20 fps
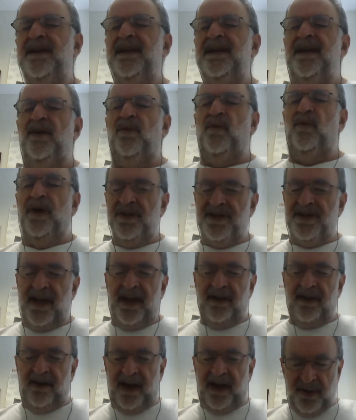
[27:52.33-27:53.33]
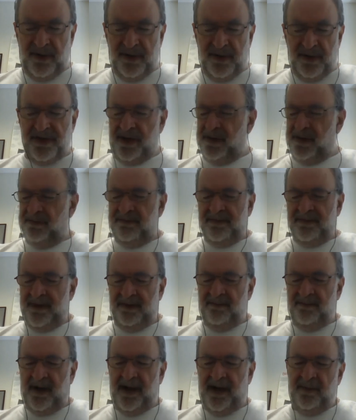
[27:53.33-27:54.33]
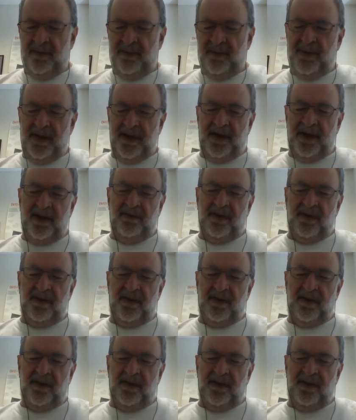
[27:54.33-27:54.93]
It will generate ozone, in my opinion.